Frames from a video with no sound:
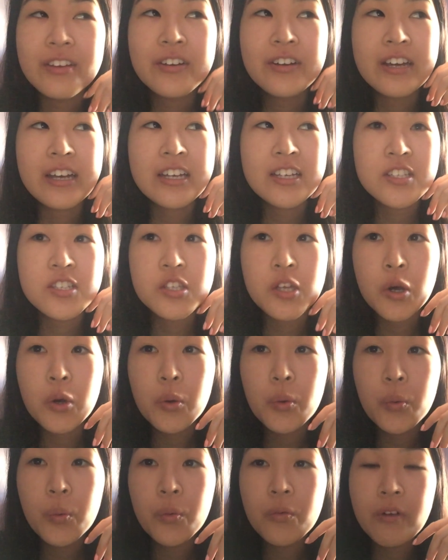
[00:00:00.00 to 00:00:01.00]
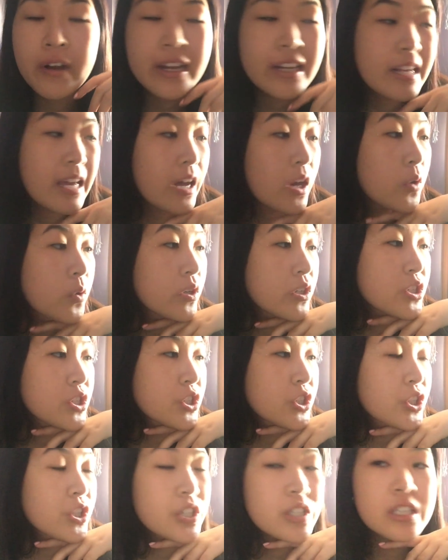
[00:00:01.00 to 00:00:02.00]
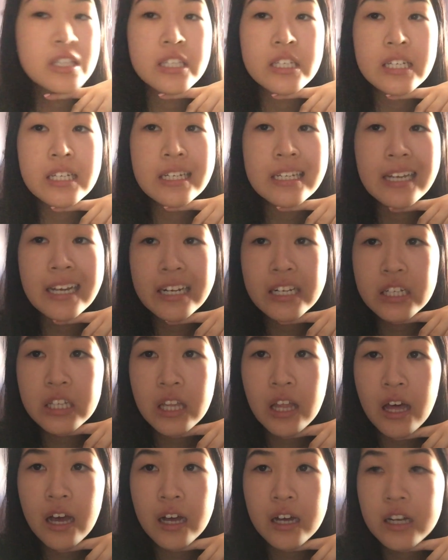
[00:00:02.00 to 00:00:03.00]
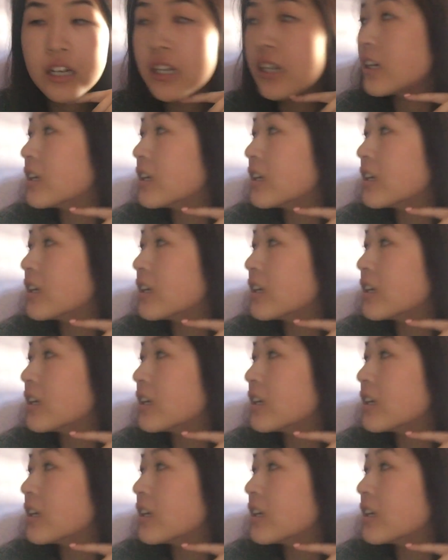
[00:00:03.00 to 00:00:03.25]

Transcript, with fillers: Okay, so right now it's currently nine o'clock.